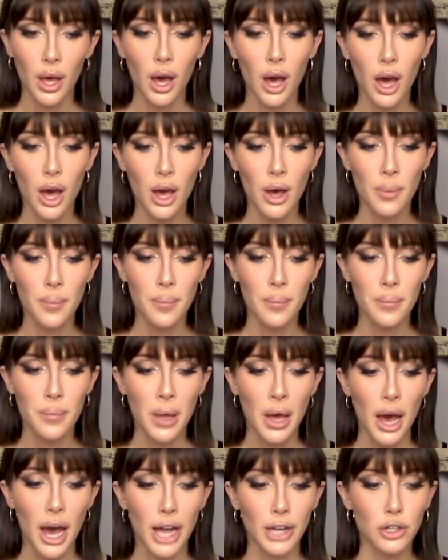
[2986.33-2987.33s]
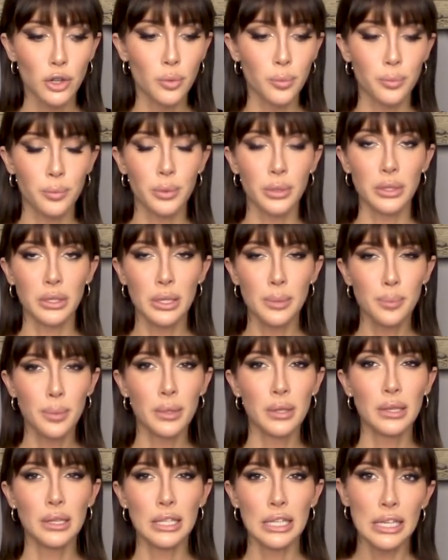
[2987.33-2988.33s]
Um, I don't really
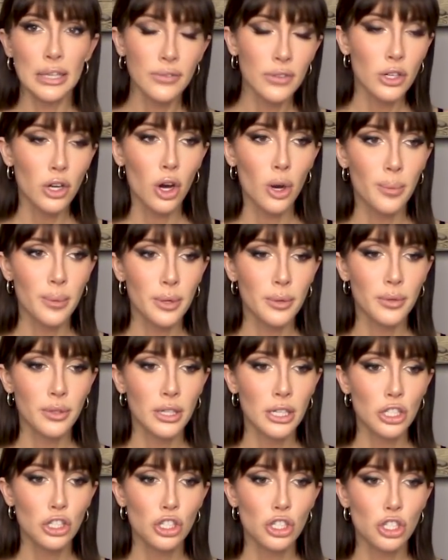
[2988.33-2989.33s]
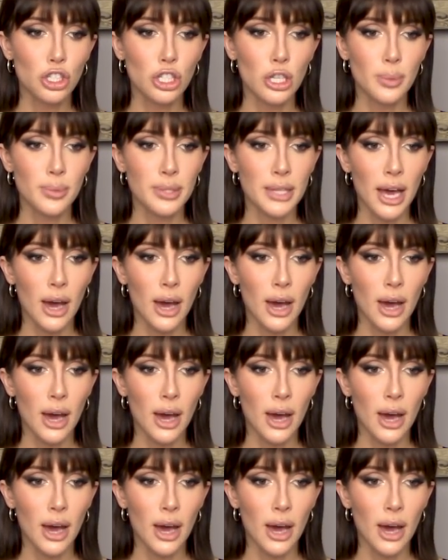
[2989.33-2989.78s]
believe in open relationships.